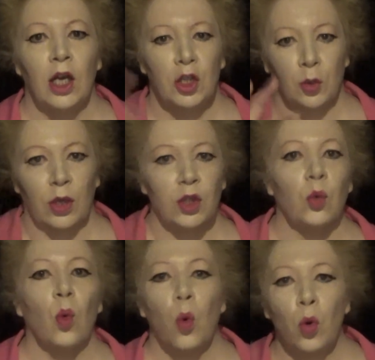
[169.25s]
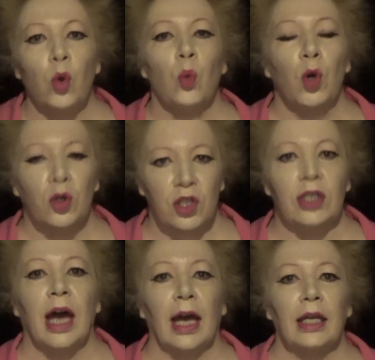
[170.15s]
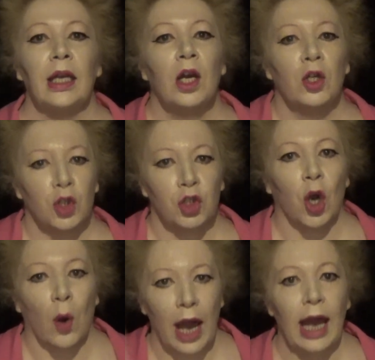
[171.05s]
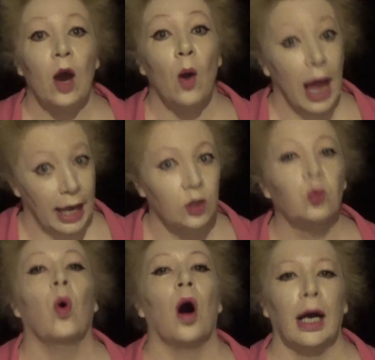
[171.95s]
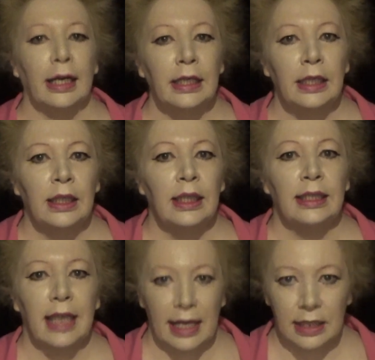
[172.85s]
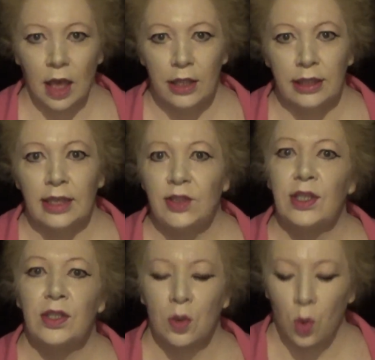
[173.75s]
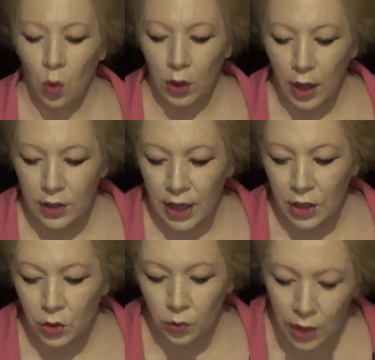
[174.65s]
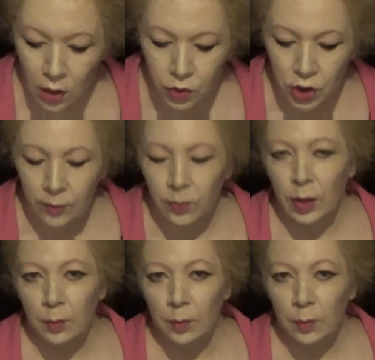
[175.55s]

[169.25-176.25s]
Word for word: So, we're going to do all the work today to show how and why gaslighting exists in organisational culture,